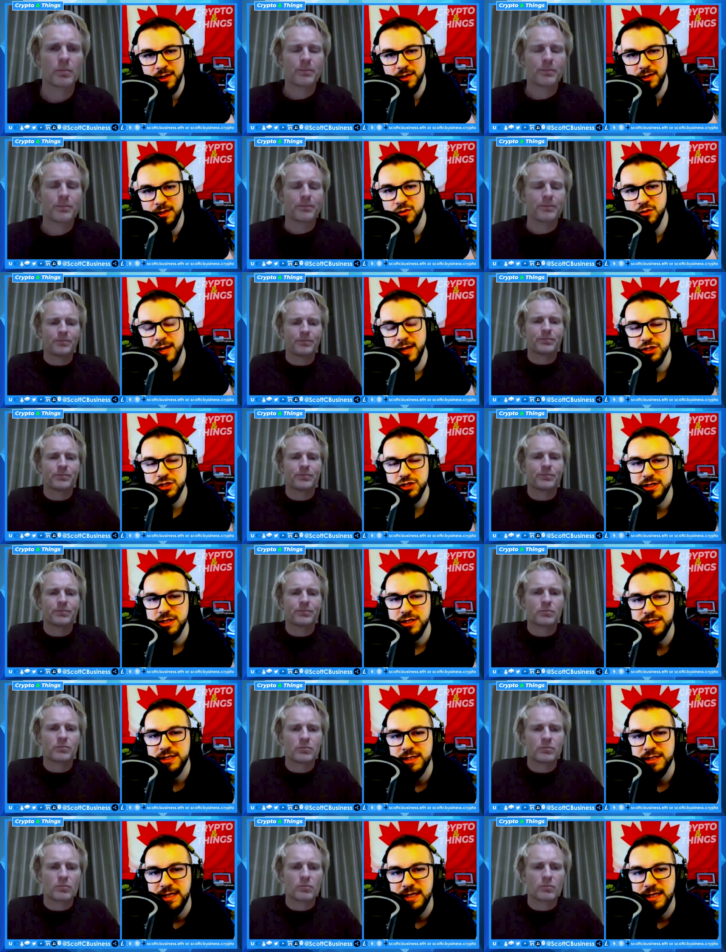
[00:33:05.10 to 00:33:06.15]
Speaker 1: I mean, you
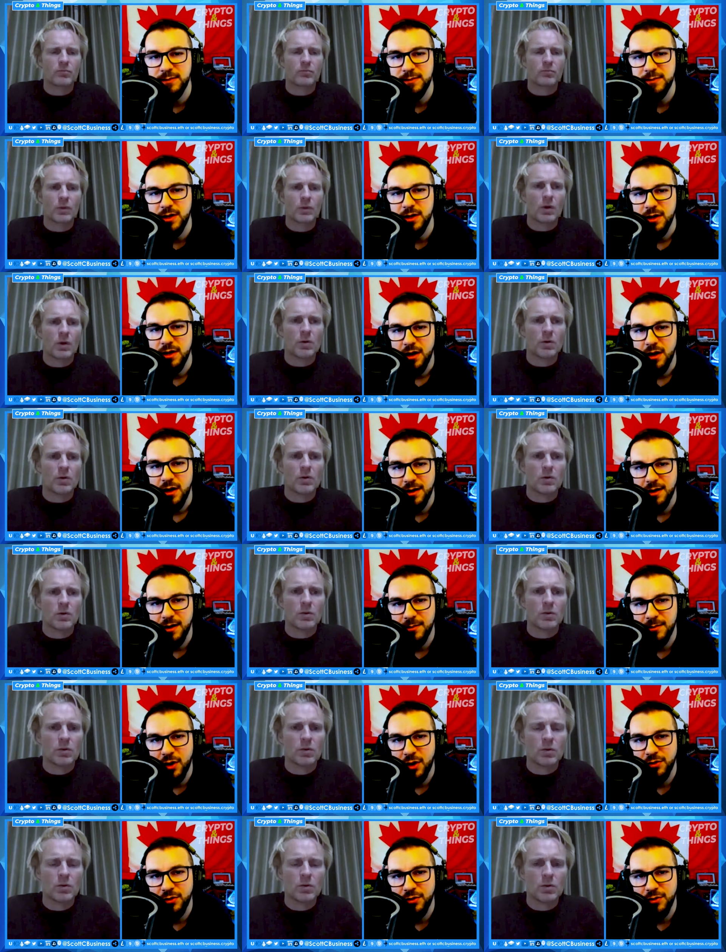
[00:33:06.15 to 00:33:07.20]
mentioned Steam.
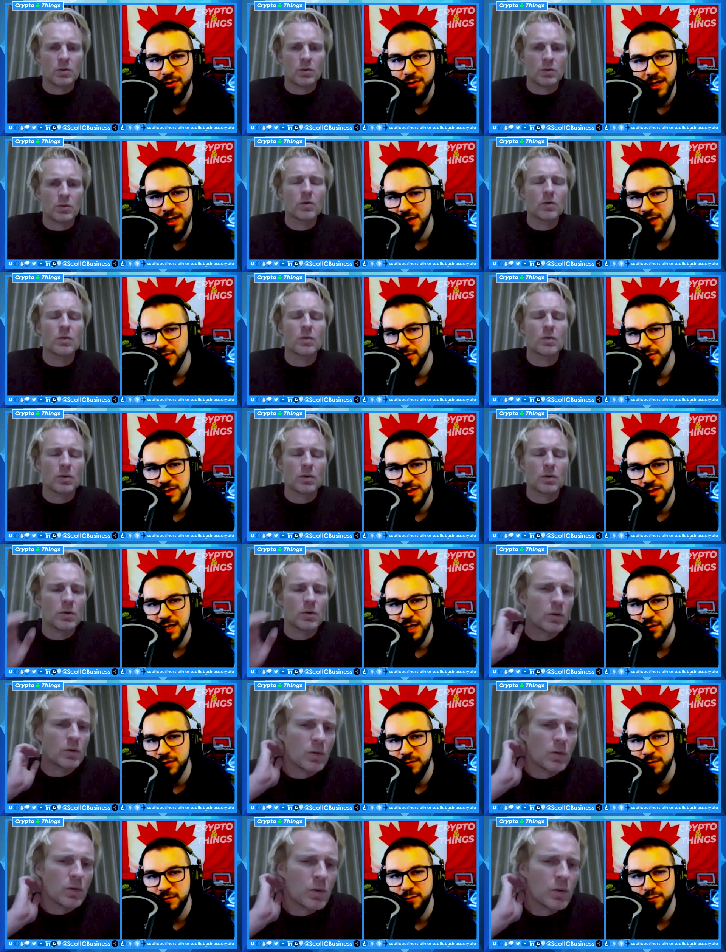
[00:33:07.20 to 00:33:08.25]
Um are there any
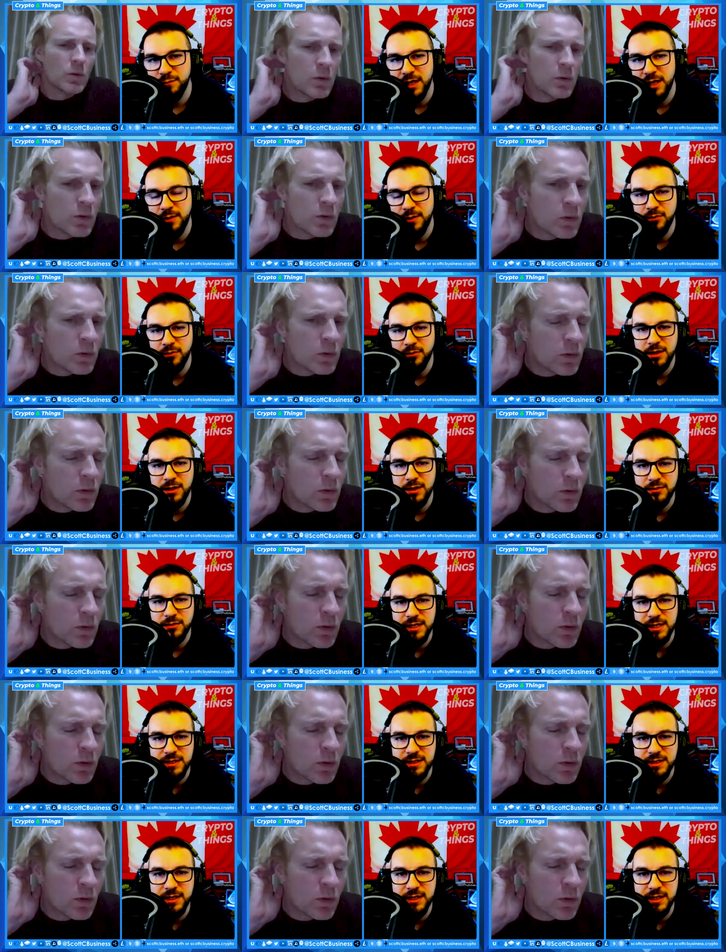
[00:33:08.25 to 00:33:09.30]
others that you've played around
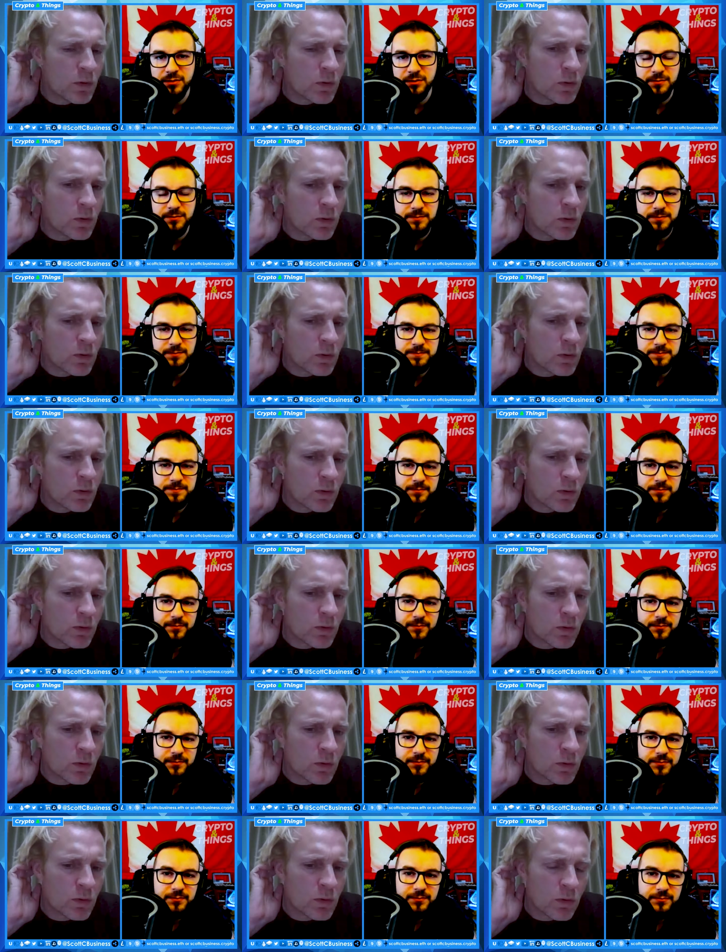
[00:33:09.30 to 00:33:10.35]
with or tested out?
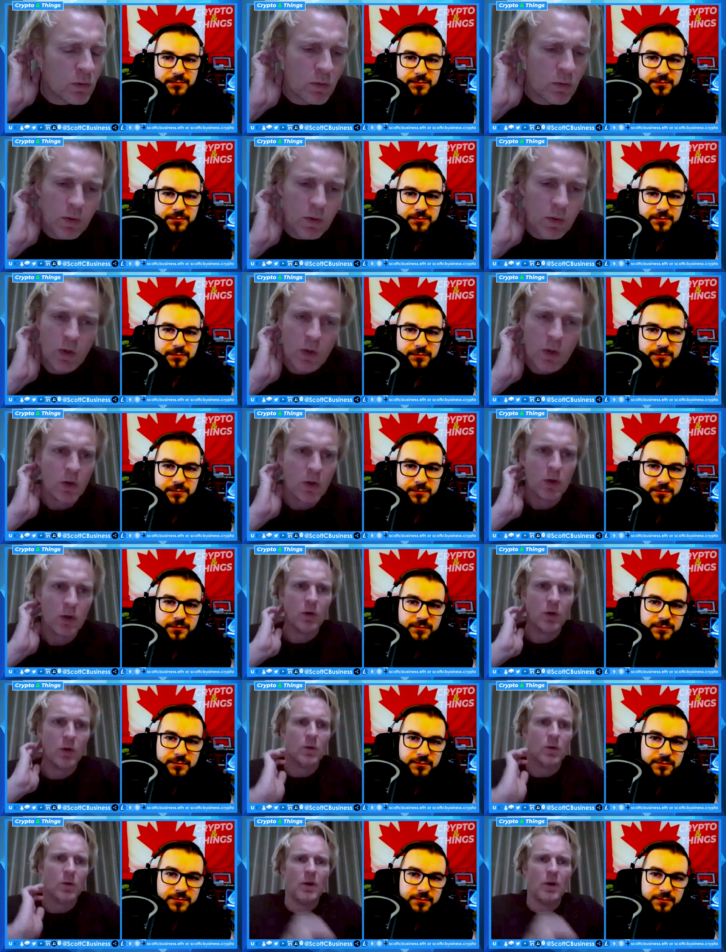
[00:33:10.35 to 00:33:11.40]

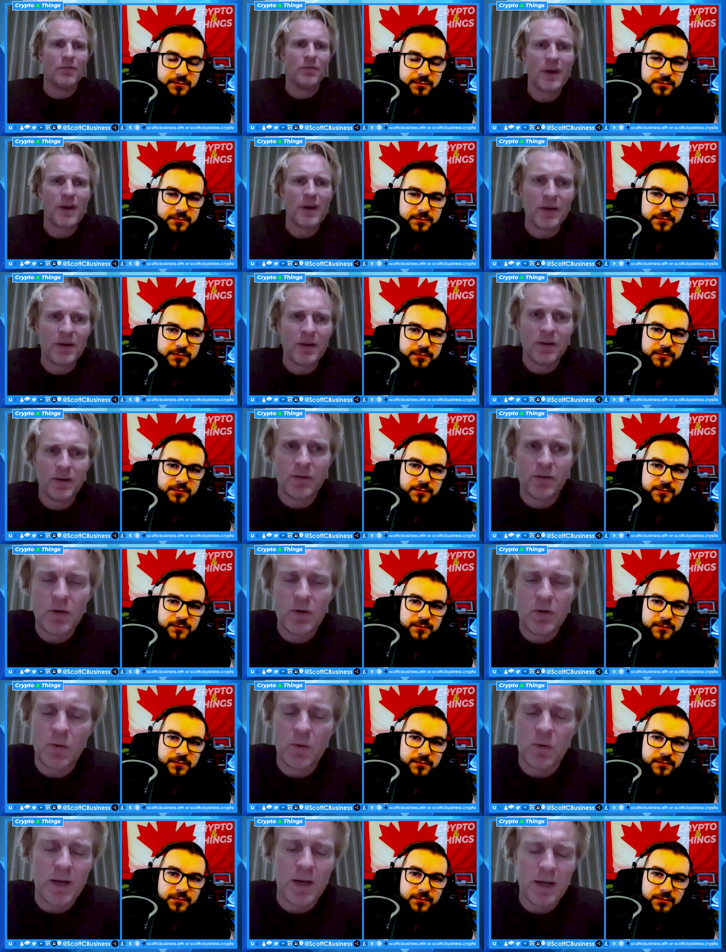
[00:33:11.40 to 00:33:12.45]
Speaker 2: No, uh, very
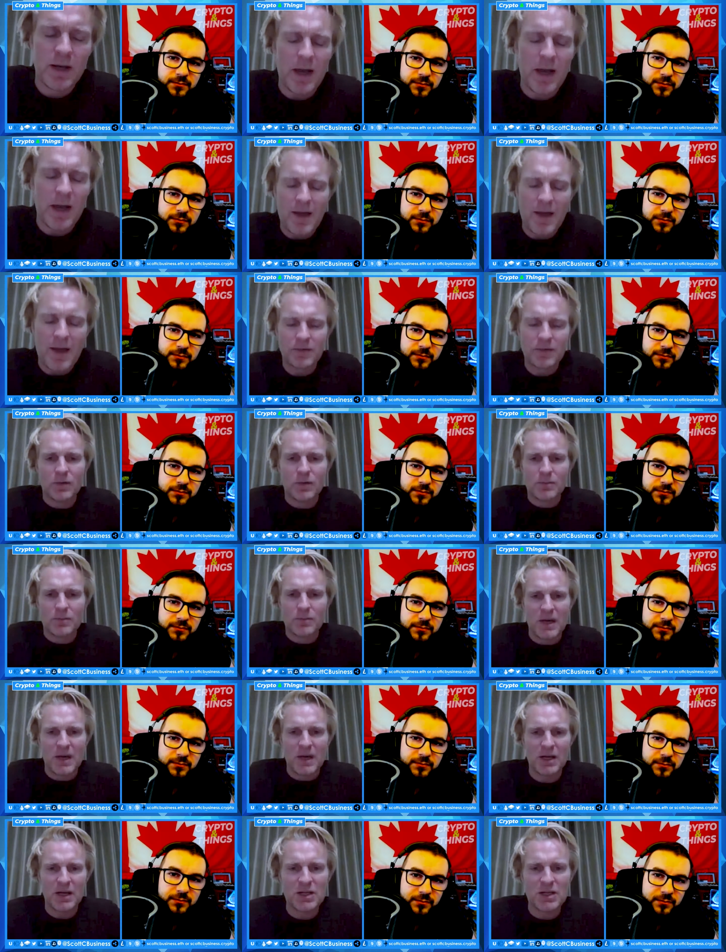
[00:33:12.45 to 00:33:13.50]
no I, I haven't done
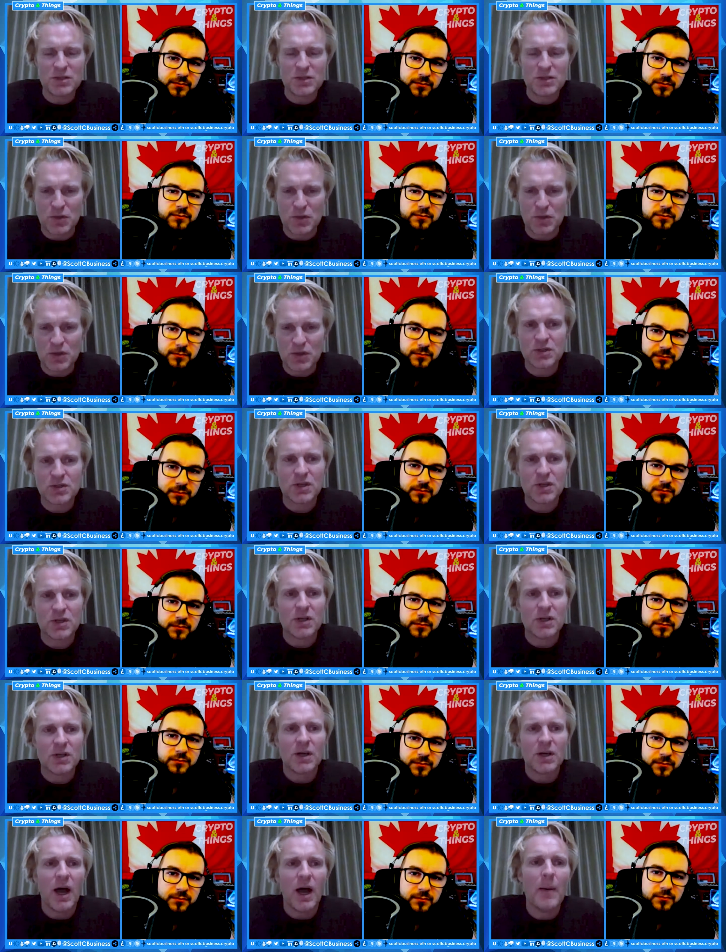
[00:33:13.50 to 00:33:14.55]
my research.
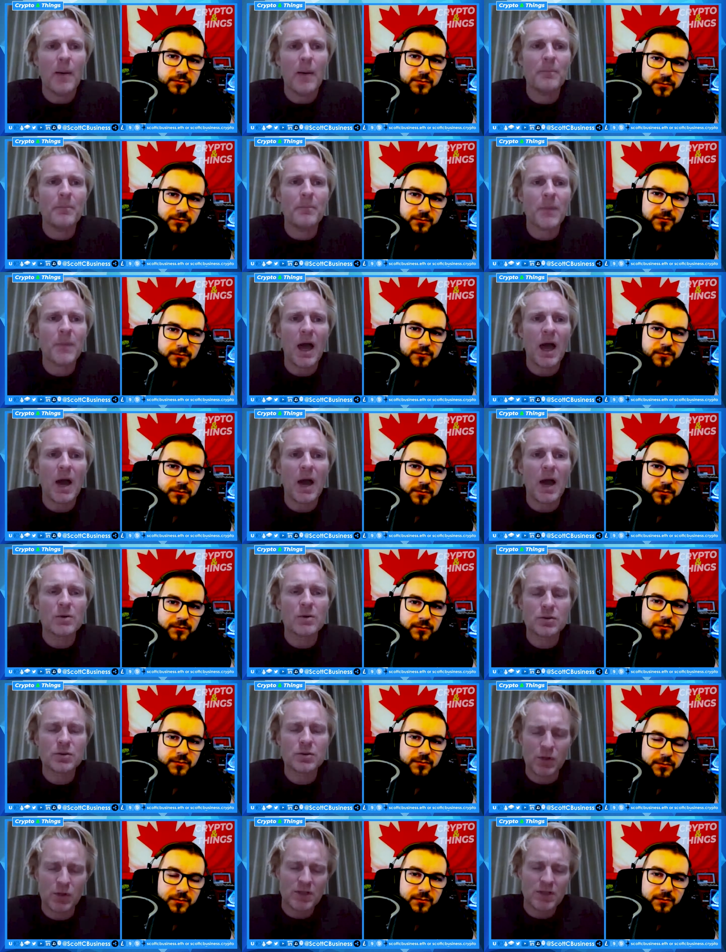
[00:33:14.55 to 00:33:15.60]
Um, I
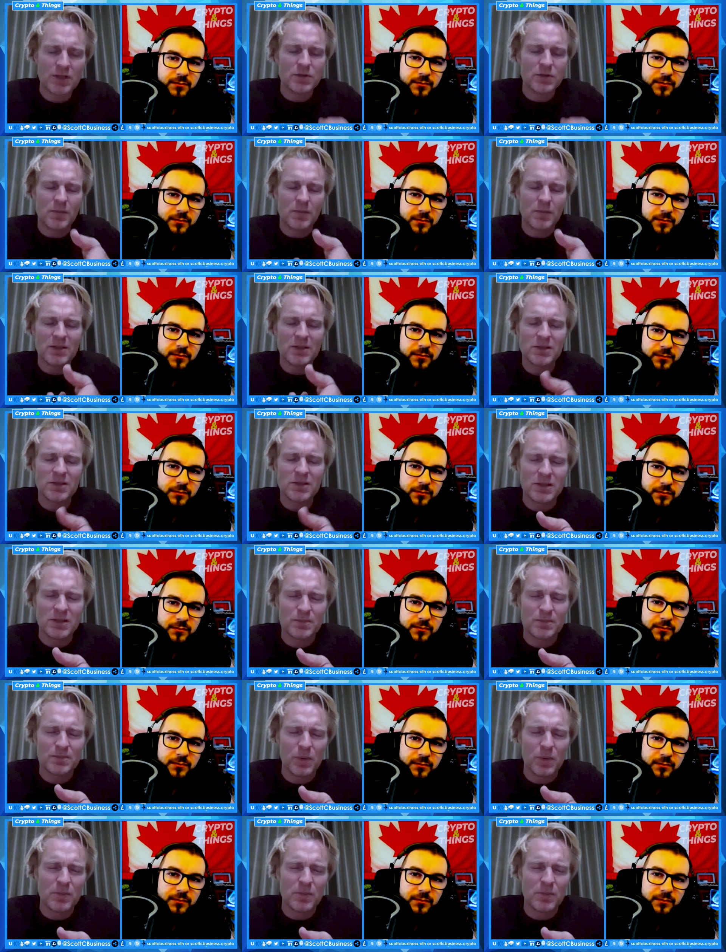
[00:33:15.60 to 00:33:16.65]
was curious, you mentioned this
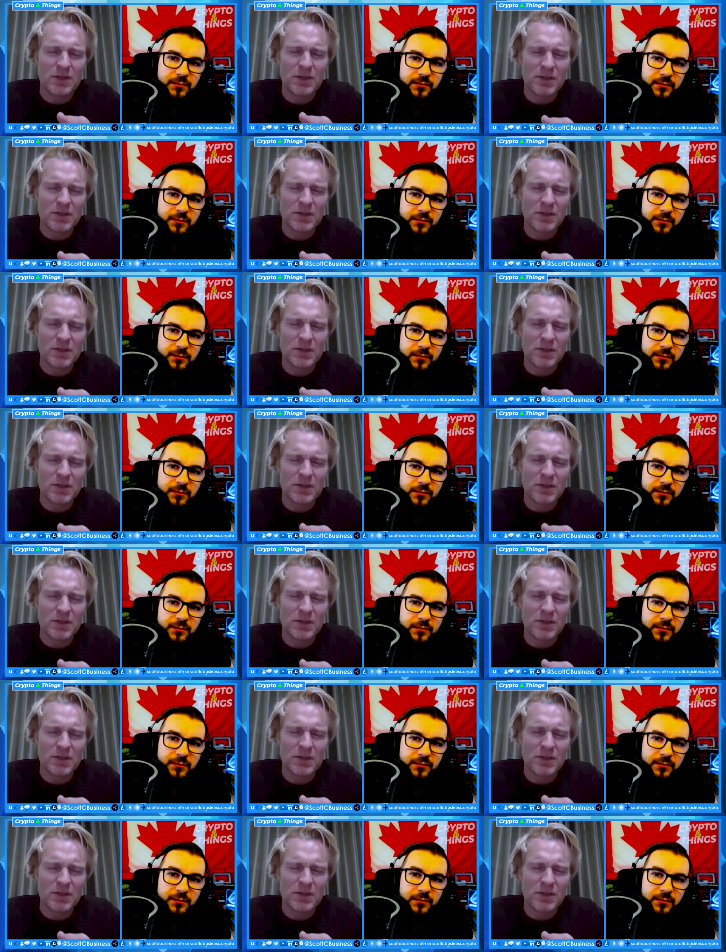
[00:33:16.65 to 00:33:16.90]
Publish